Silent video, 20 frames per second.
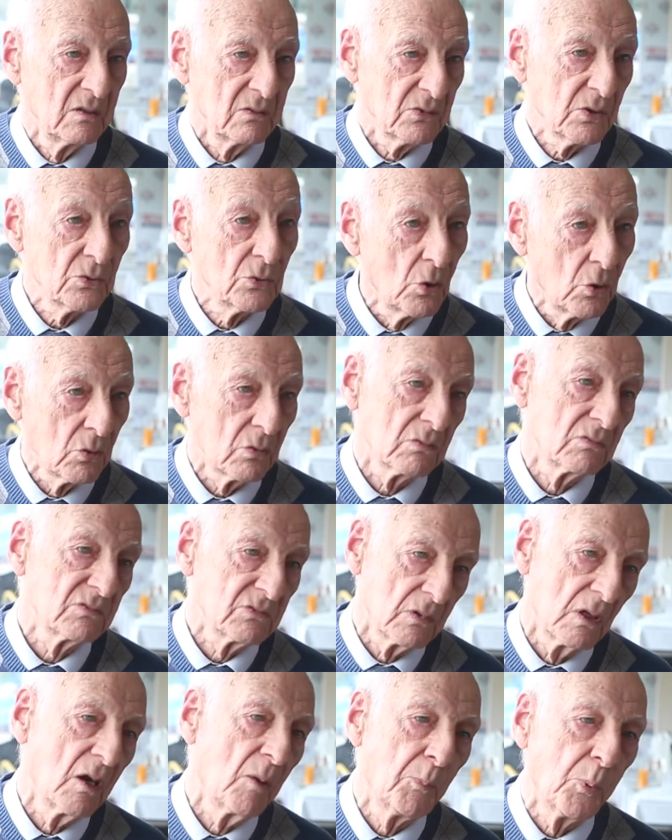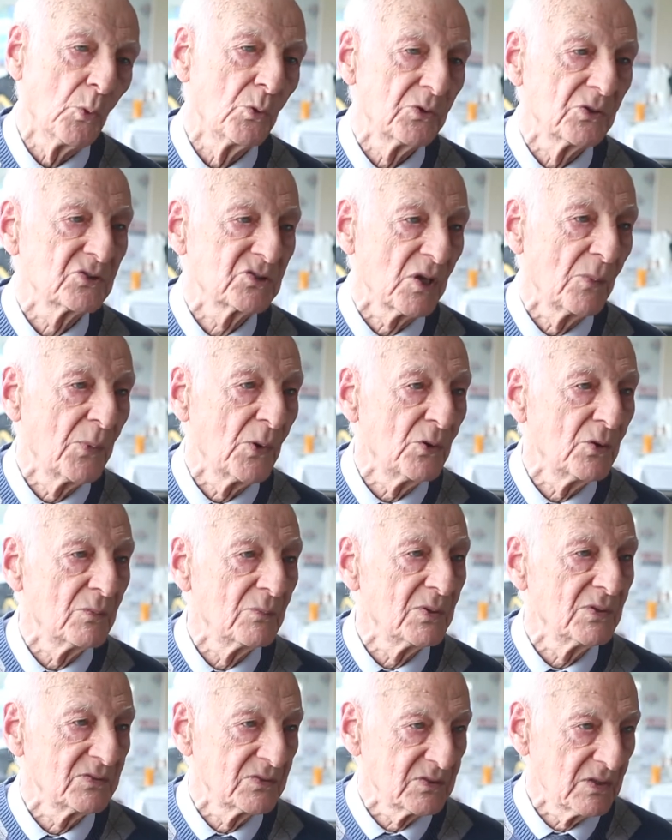to knock opponents about,
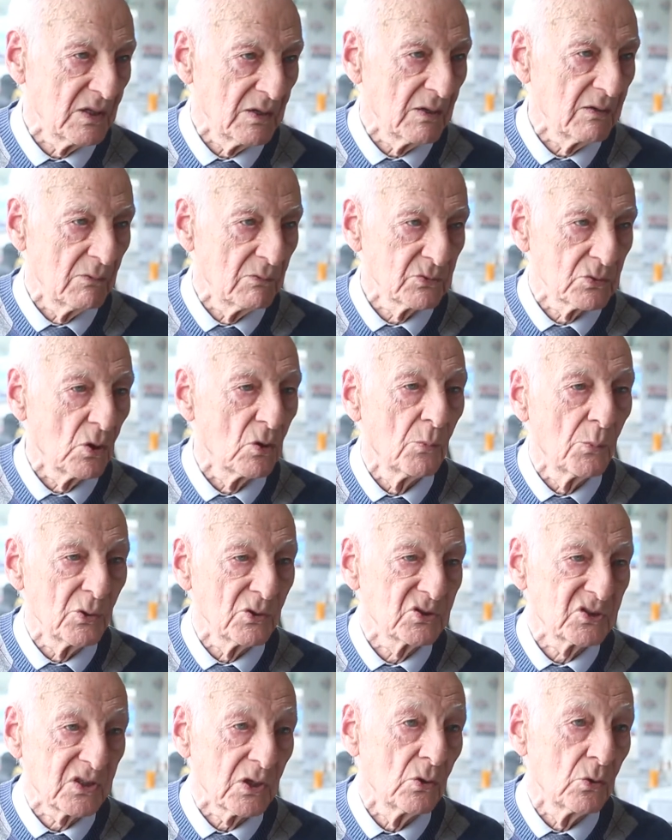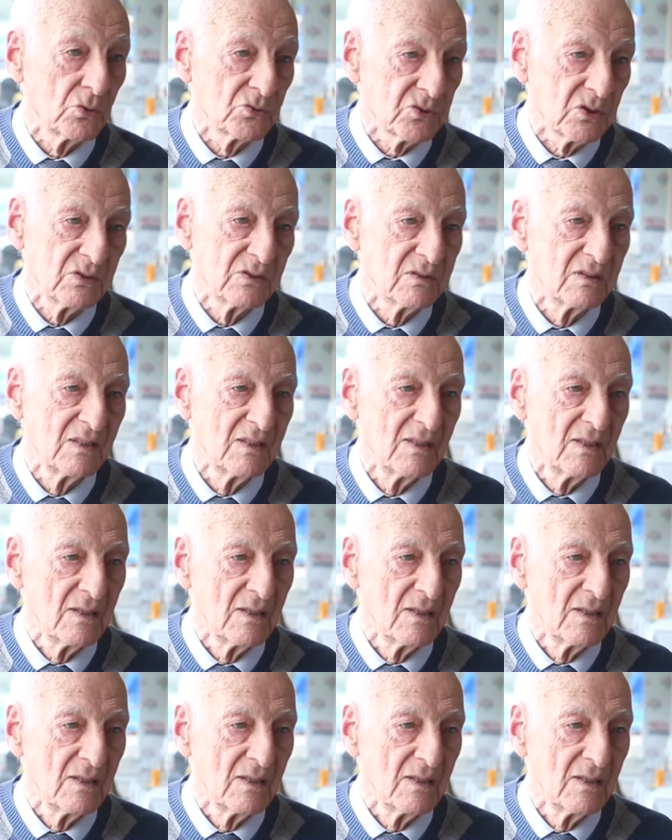but it was all about skills and